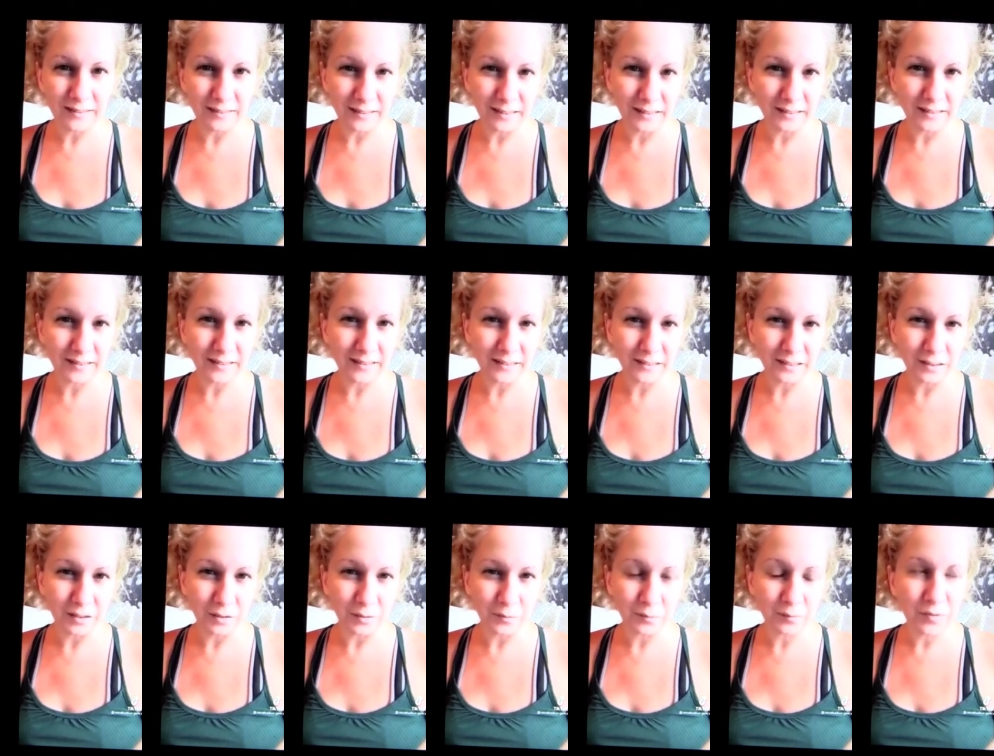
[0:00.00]
to you?
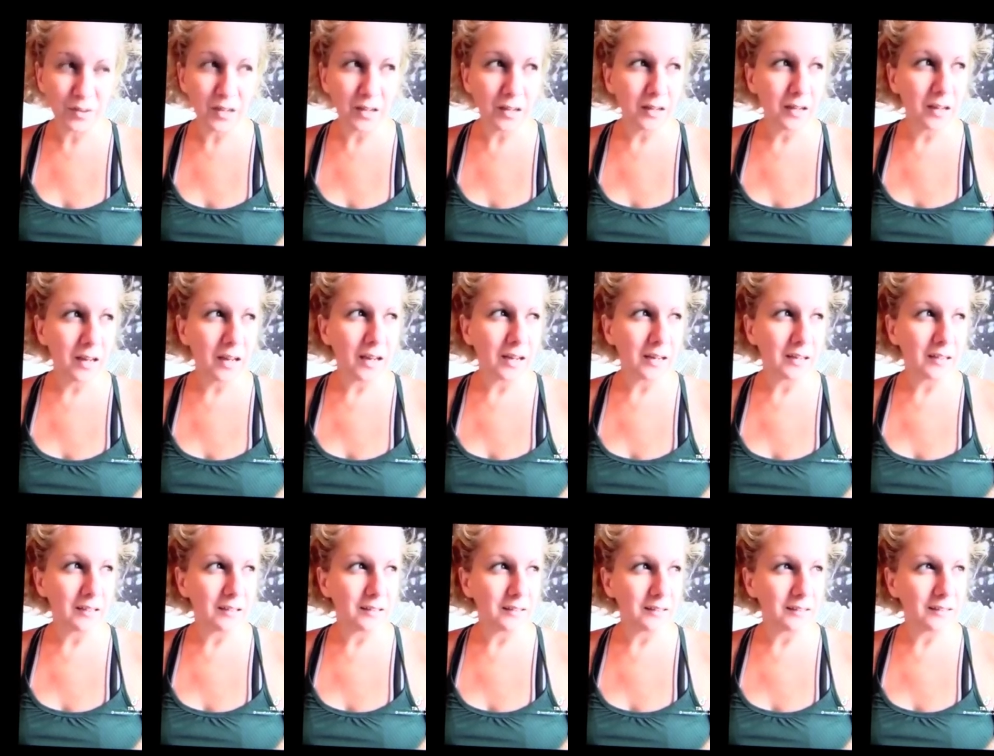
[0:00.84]
And
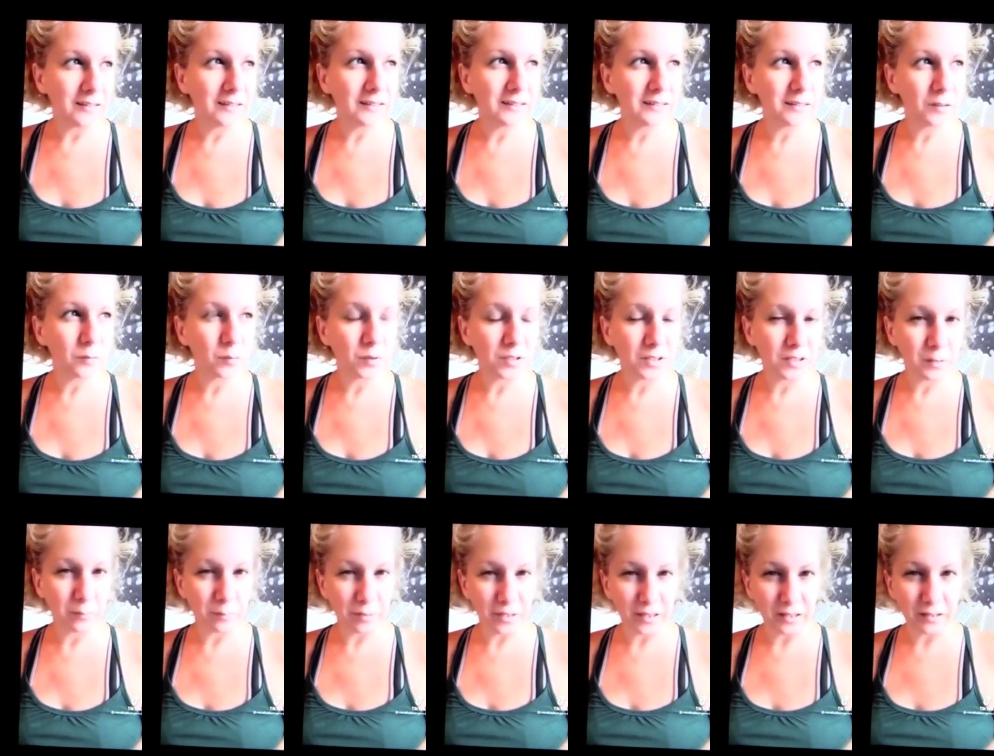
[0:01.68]
this is a really
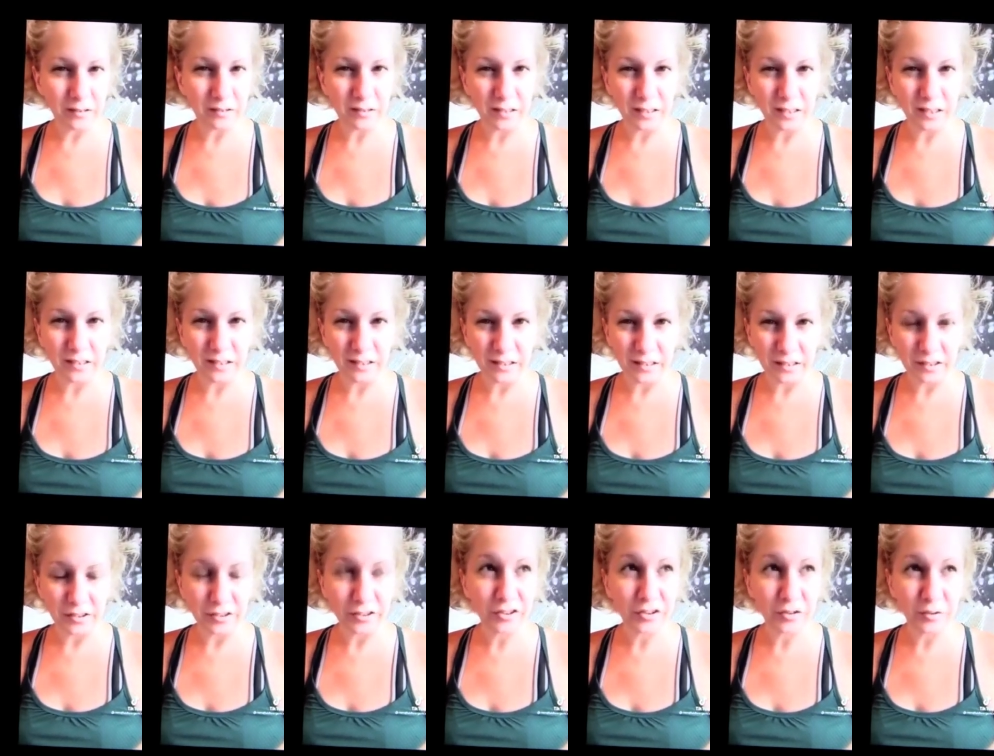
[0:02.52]
big thing in the
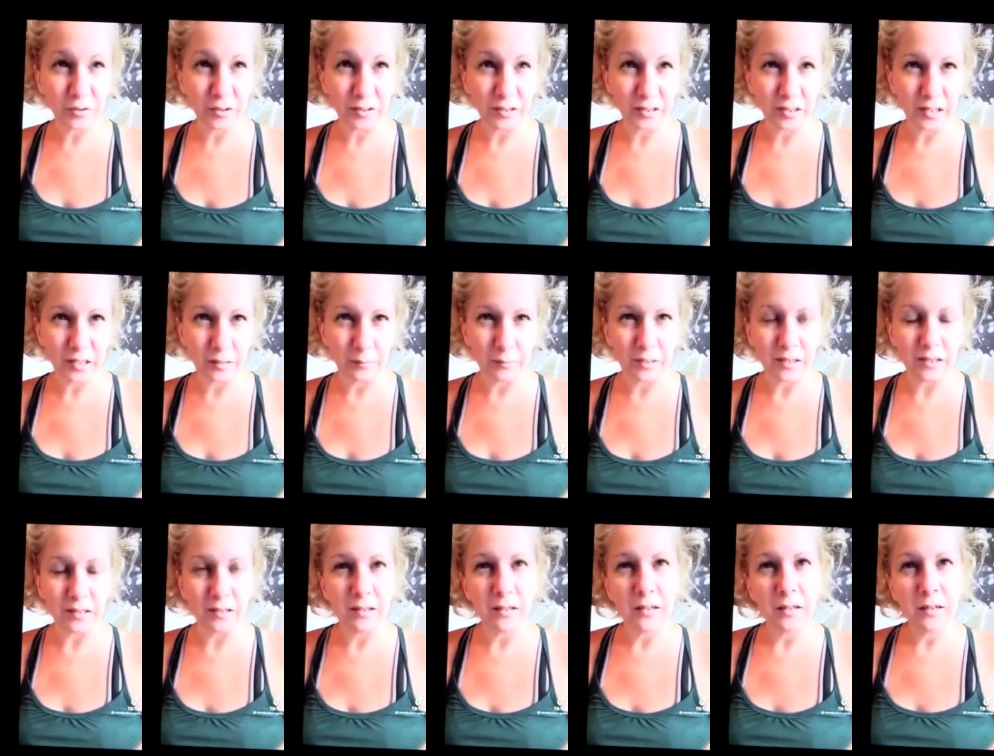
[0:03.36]
industry that I'm in.
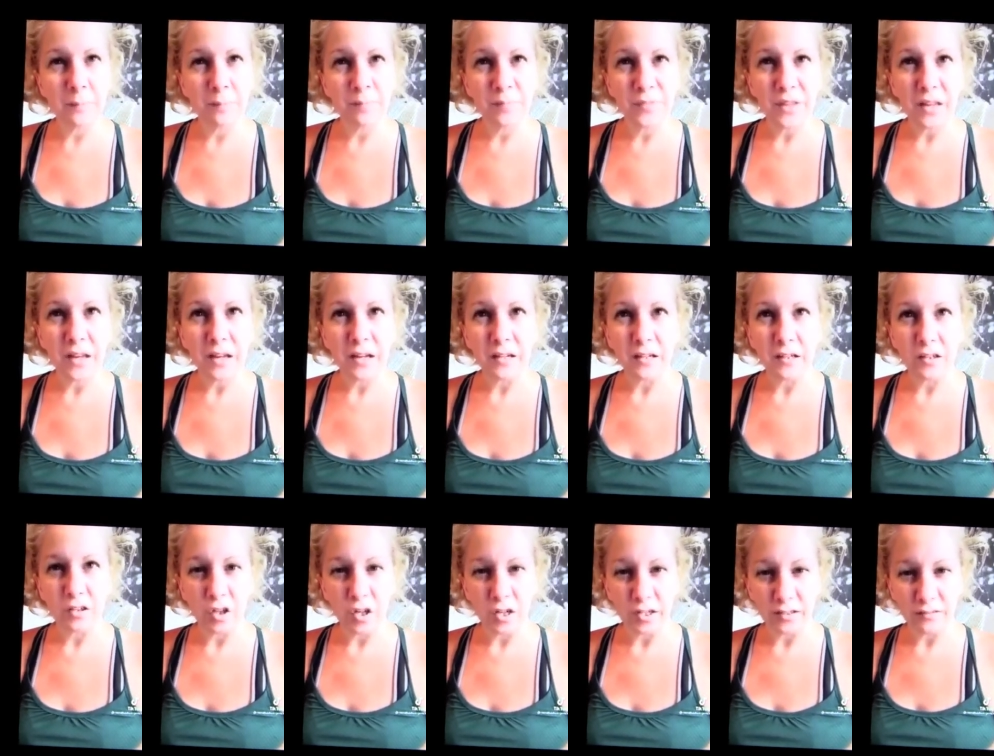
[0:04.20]
And a lot
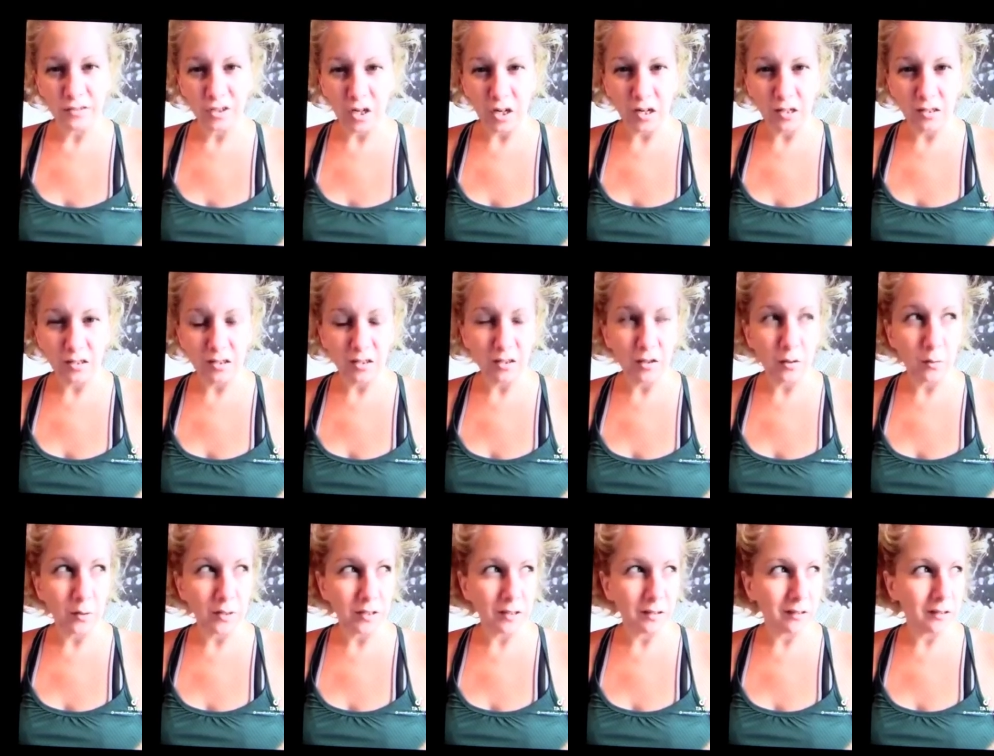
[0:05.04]
of talk going
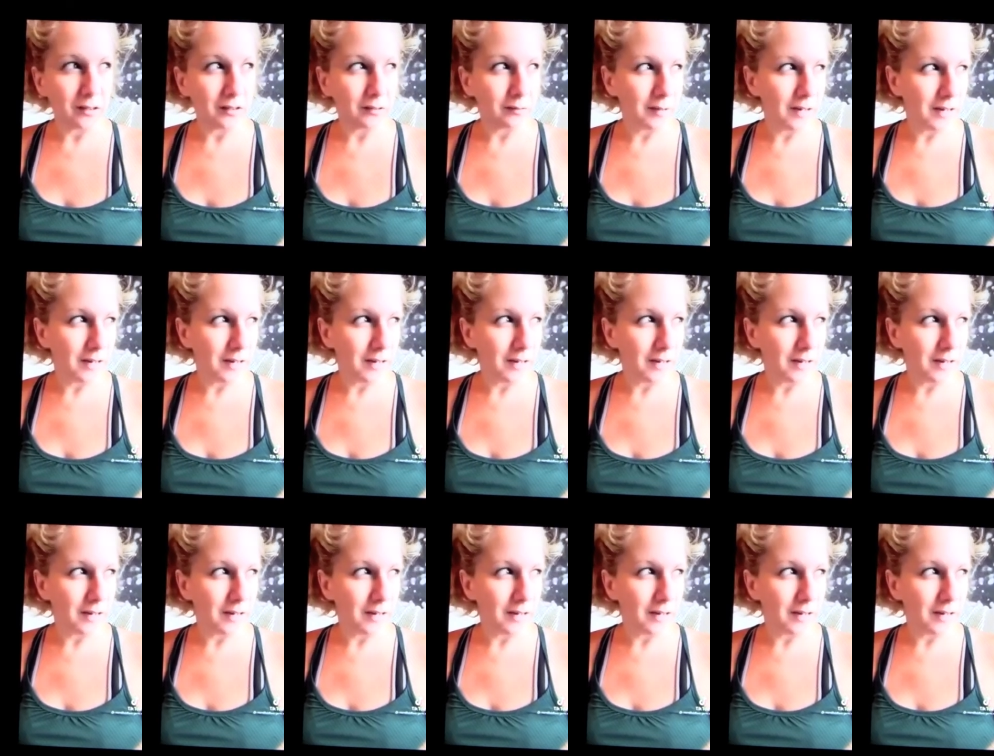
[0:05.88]
on around